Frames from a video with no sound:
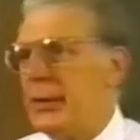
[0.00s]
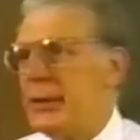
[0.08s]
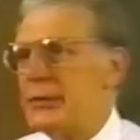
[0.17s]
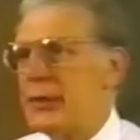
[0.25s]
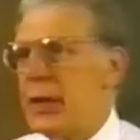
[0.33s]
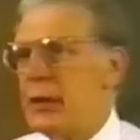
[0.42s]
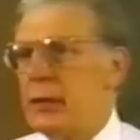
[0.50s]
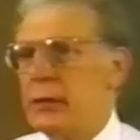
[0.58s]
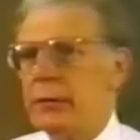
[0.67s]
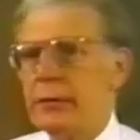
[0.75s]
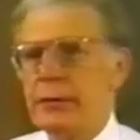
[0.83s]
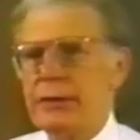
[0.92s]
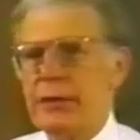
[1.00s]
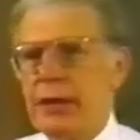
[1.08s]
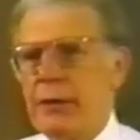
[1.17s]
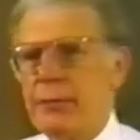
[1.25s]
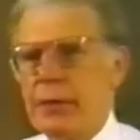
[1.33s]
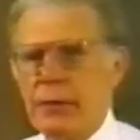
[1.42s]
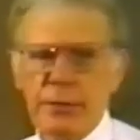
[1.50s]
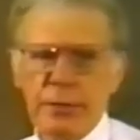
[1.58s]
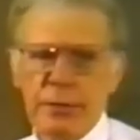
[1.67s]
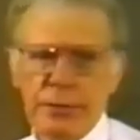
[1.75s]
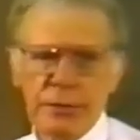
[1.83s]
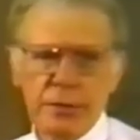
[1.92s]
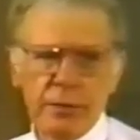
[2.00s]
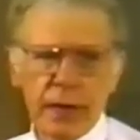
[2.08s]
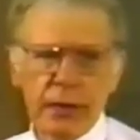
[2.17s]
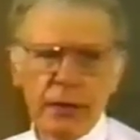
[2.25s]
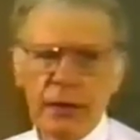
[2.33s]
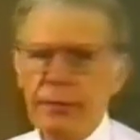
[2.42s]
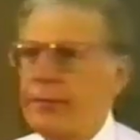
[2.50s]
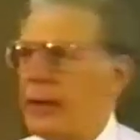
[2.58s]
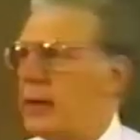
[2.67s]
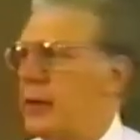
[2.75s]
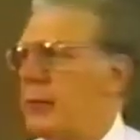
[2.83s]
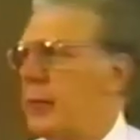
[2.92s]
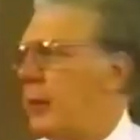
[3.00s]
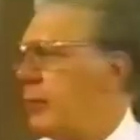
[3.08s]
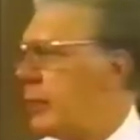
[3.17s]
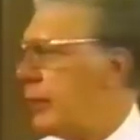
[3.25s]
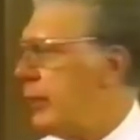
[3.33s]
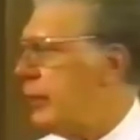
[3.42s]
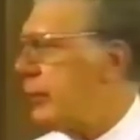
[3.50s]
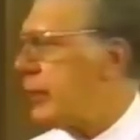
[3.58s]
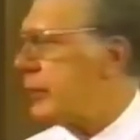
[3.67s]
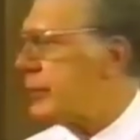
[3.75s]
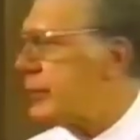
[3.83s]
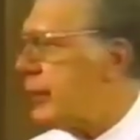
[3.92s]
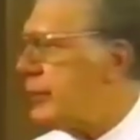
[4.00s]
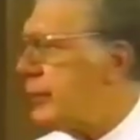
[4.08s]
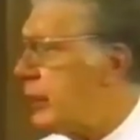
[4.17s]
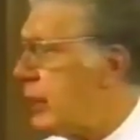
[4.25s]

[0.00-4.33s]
The stakeholder is any person who is directly affected by what the organization